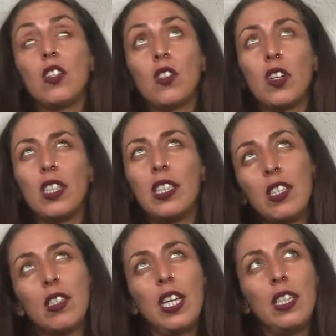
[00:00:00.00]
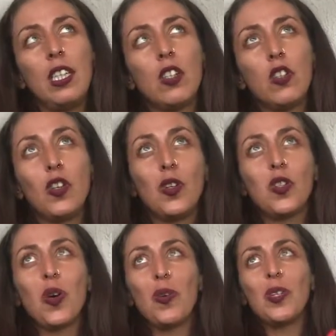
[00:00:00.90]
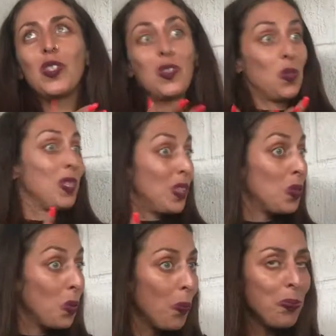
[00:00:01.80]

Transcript: started this 10 years ago, so I was 22.